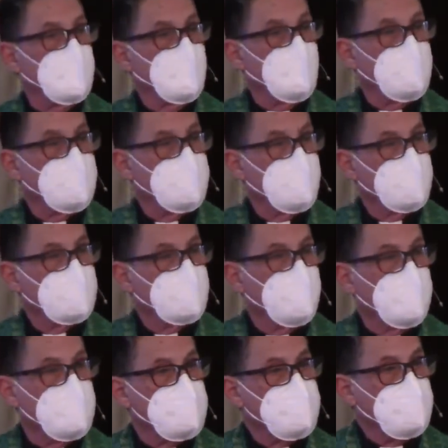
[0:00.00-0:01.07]
one another
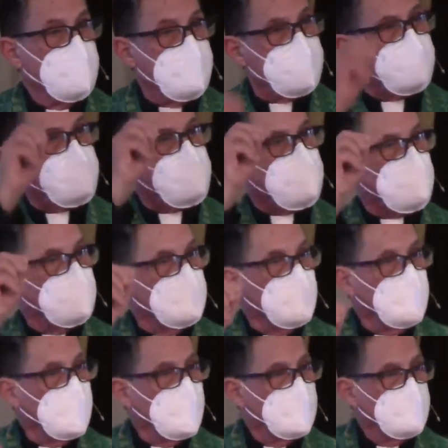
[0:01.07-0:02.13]
as its,
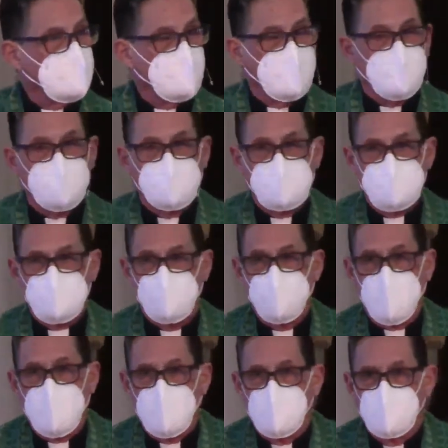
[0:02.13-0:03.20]
but rather as
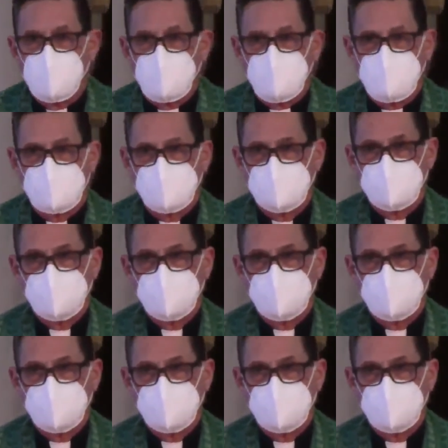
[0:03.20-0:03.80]
thous.